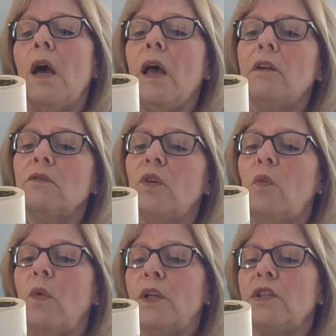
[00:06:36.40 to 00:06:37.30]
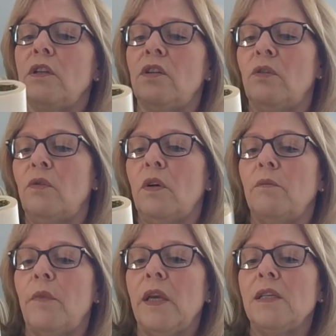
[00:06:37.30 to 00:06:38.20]
I don't know what to do,
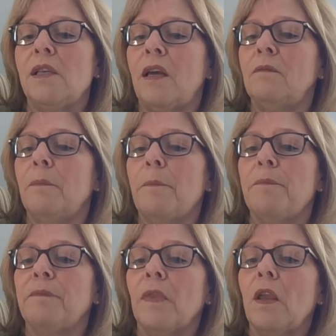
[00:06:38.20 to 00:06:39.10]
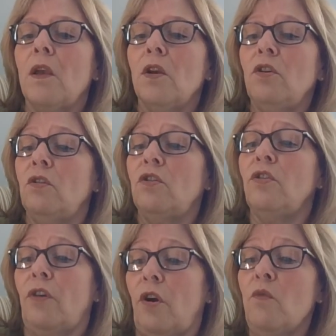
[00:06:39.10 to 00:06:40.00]
Meg said. You could do
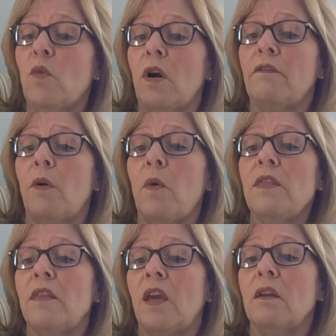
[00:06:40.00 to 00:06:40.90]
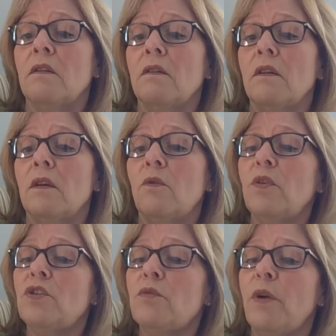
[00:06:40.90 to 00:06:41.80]
your homework, for one thing.
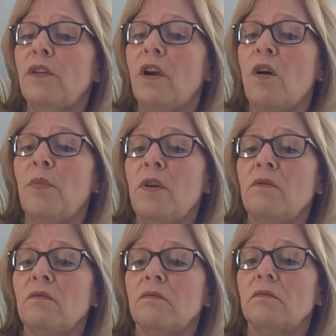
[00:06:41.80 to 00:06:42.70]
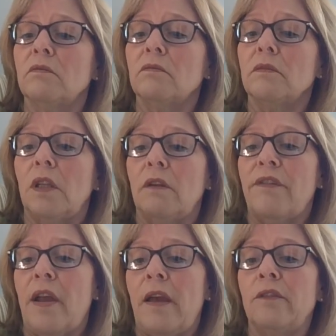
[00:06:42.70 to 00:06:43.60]
Wouldn't your mother help you? If
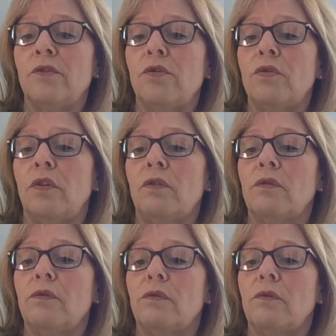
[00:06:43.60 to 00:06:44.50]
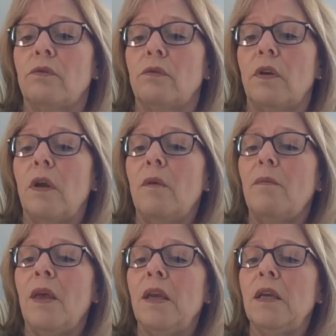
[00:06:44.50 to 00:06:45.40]
I asked her to.
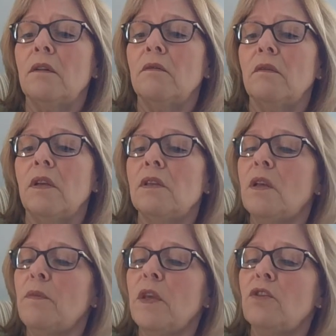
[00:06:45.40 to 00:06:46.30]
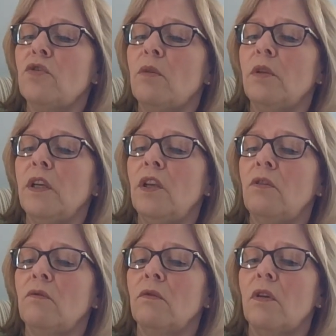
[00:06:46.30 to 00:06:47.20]
Meg, is something troubling
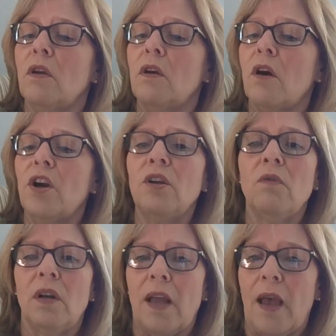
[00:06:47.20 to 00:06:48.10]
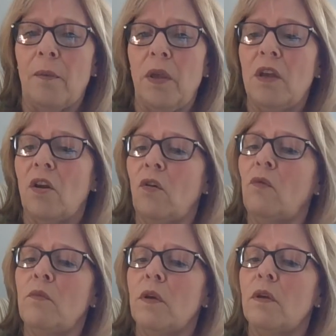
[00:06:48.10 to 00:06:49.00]
you? Are you unhappy at
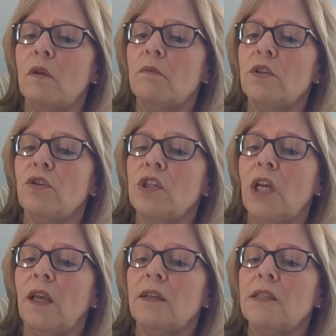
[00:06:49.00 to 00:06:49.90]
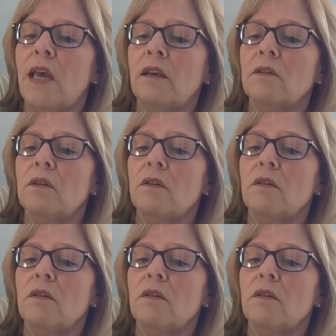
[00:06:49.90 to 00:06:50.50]
home? Mr. Jenkins asked.